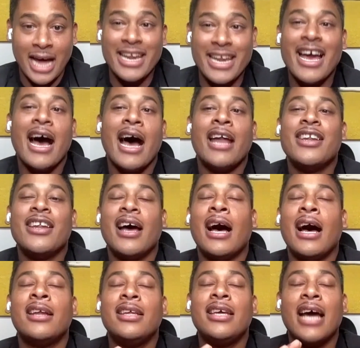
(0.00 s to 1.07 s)
And
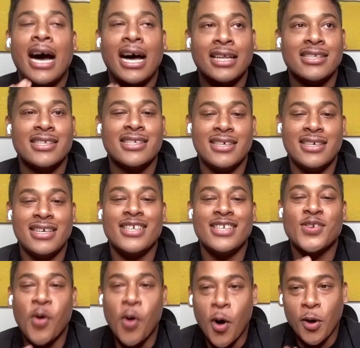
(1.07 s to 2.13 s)
the answer
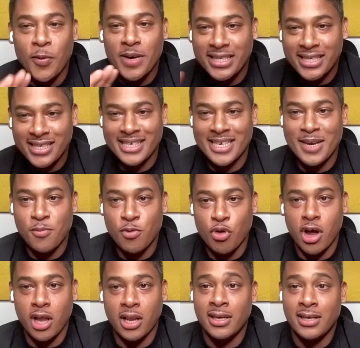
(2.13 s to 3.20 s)
is always the same,
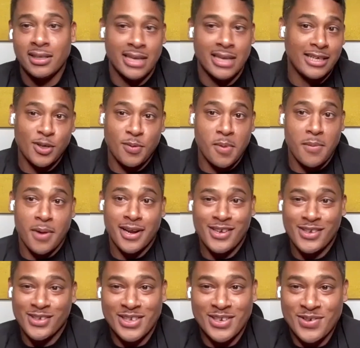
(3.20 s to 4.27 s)
rule. That's how my
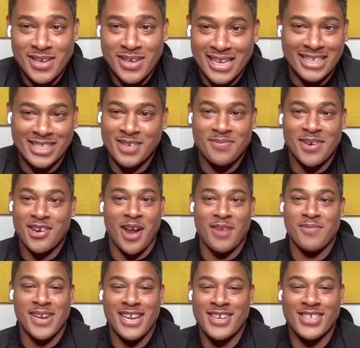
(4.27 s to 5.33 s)
mother used to do it. That's how my
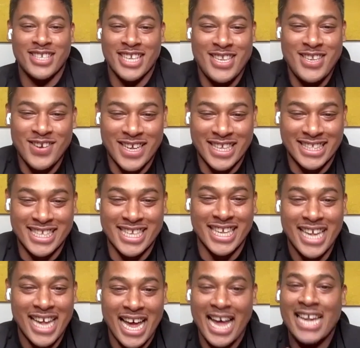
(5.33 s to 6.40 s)
grandmother used to do
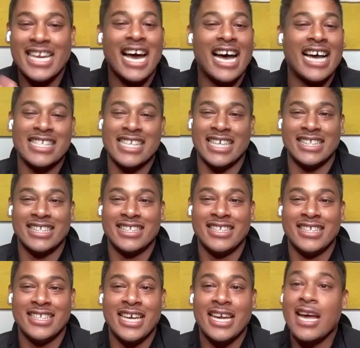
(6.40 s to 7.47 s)
it. And that's it.
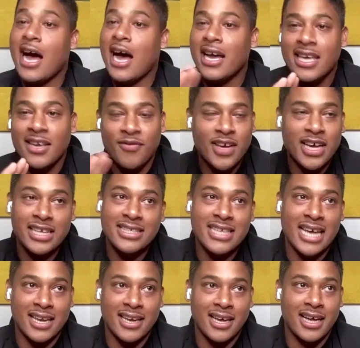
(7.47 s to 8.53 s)
They can't give you a
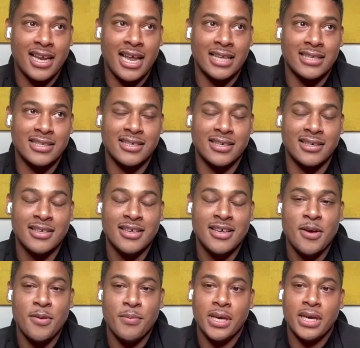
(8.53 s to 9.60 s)
technical answer,
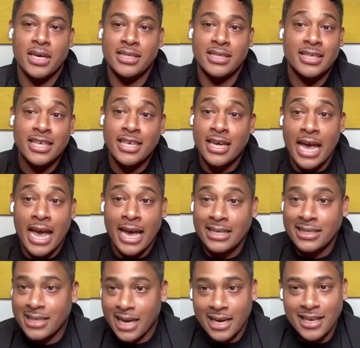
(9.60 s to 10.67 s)
because
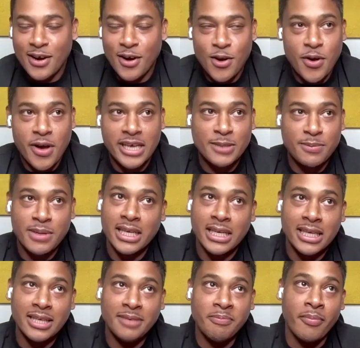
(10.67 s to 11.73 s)
exactly how you
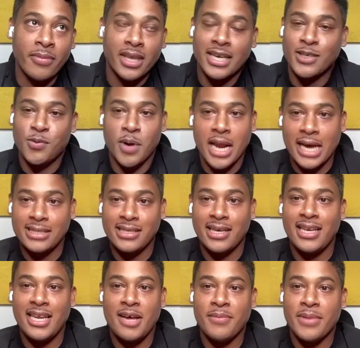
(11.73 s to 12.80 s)
explained it is what I
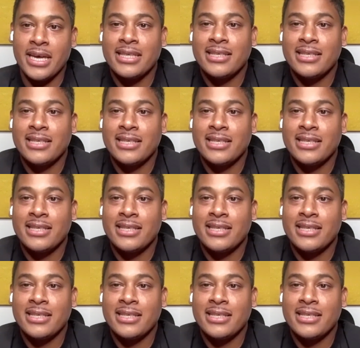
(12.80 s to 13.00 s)
tell them.